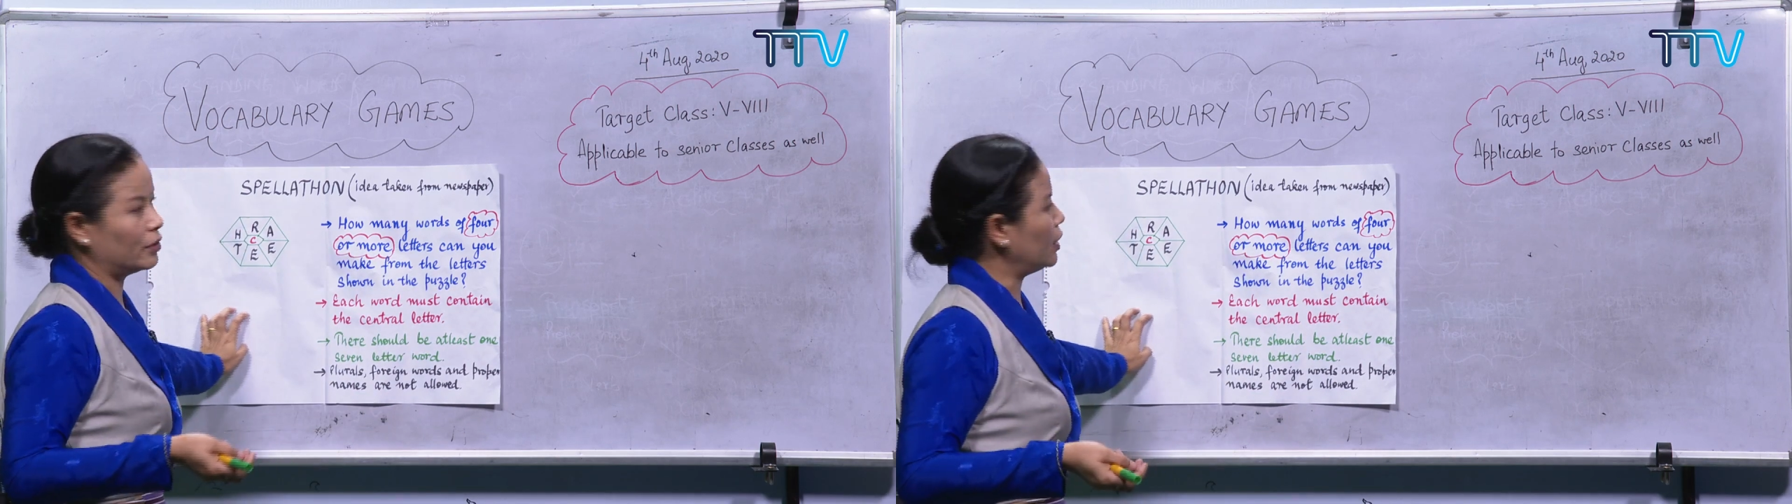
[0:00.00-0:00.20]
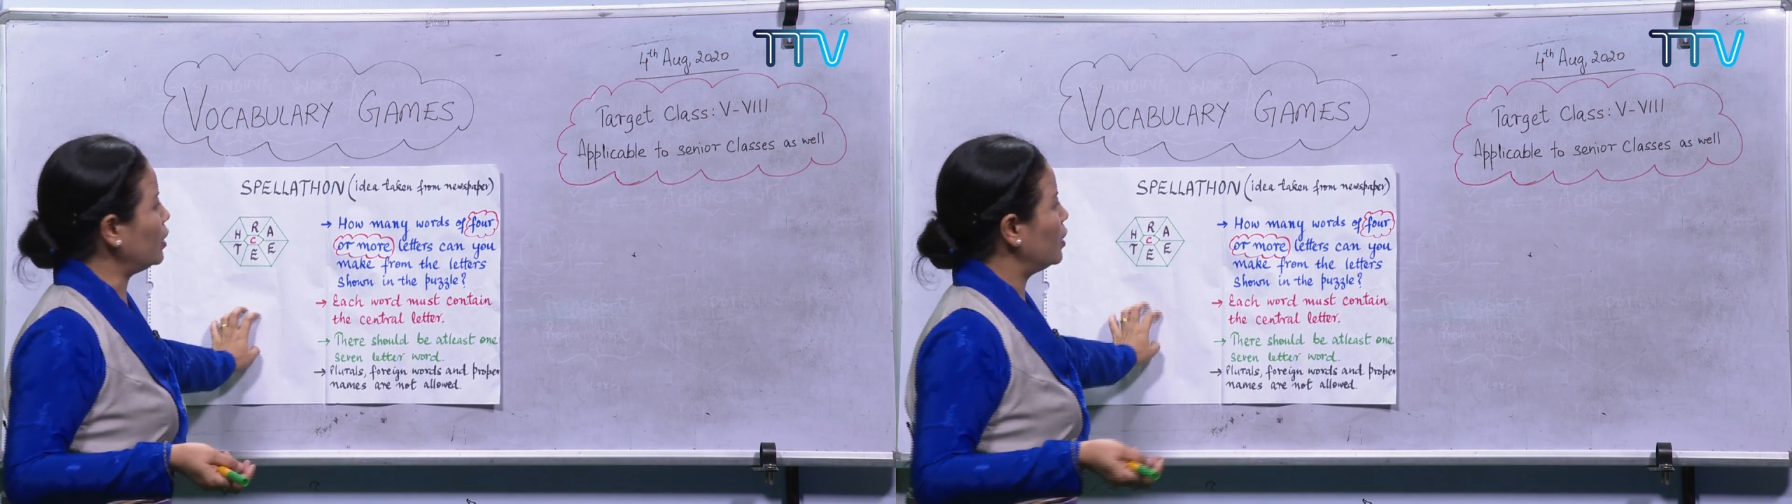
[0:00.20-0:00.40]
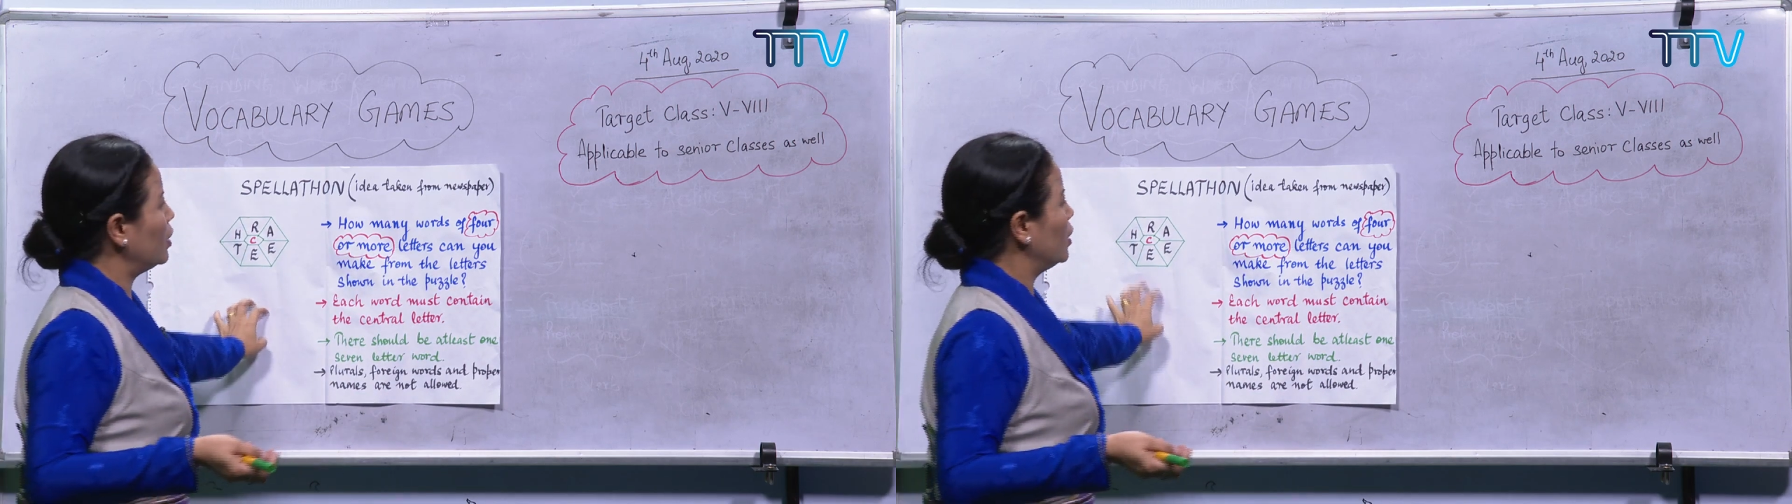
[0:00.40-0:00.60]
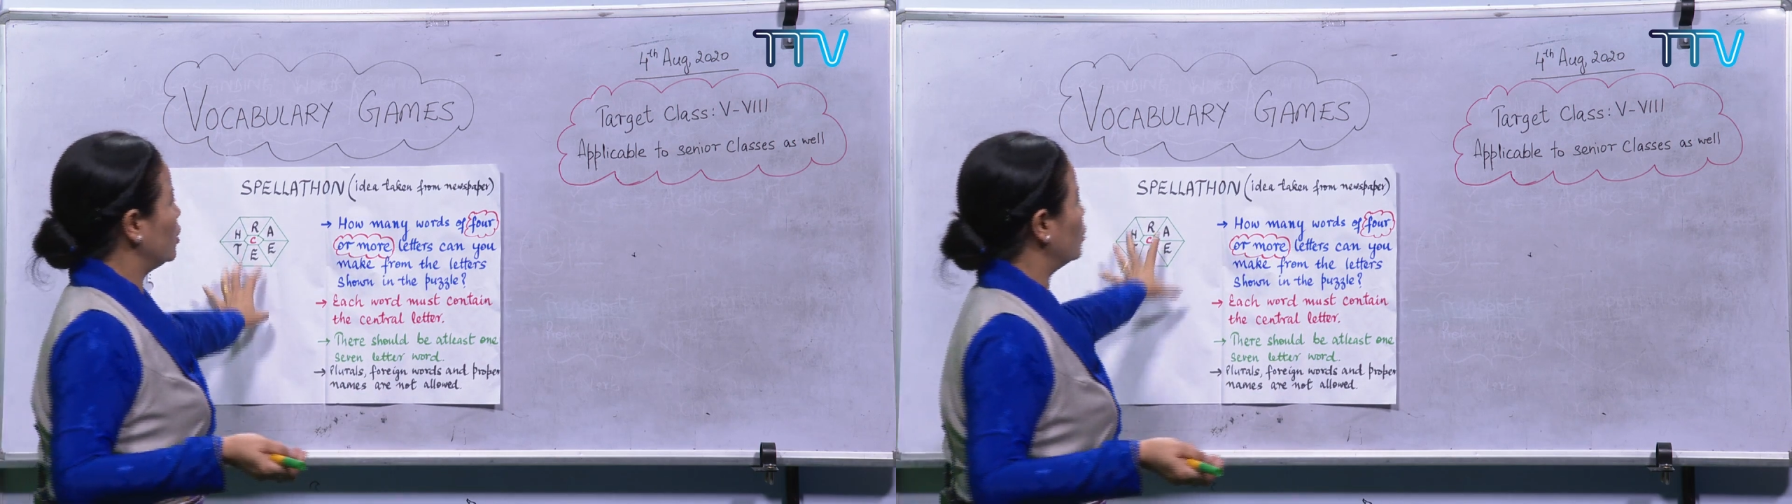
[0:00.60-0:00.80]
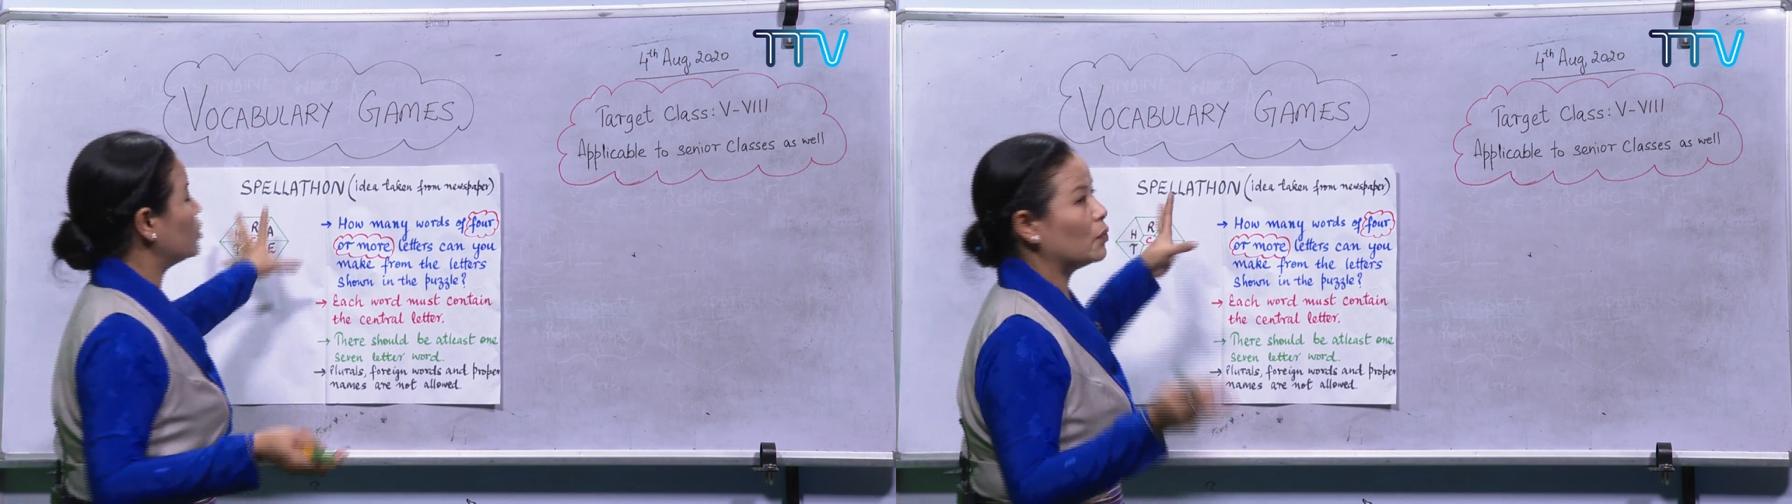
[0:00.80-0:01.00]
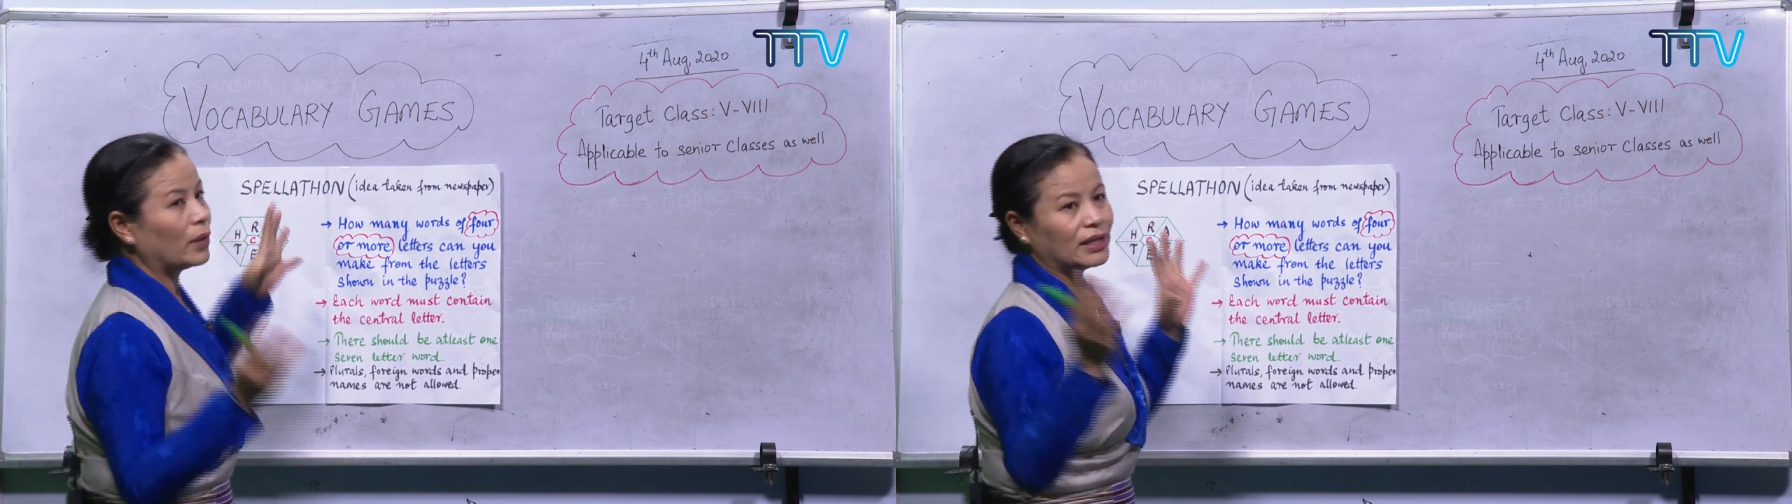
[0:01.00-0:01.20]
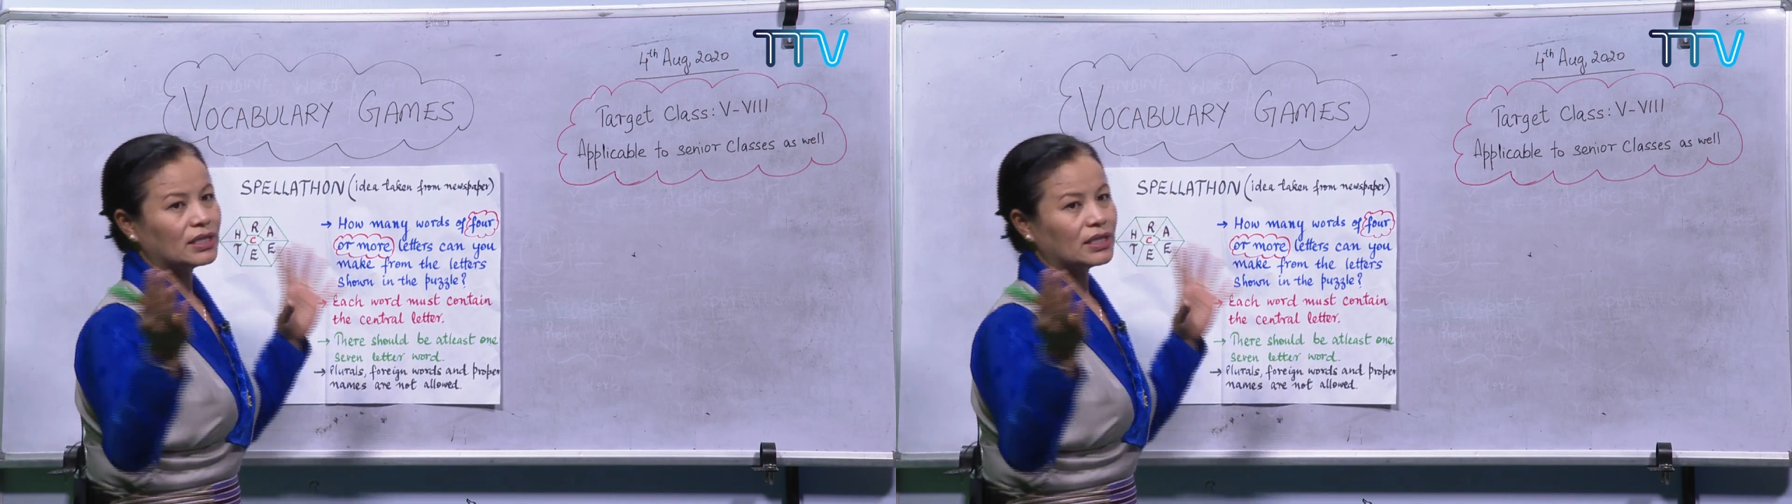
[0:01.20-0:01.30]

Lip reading: Okay, not the one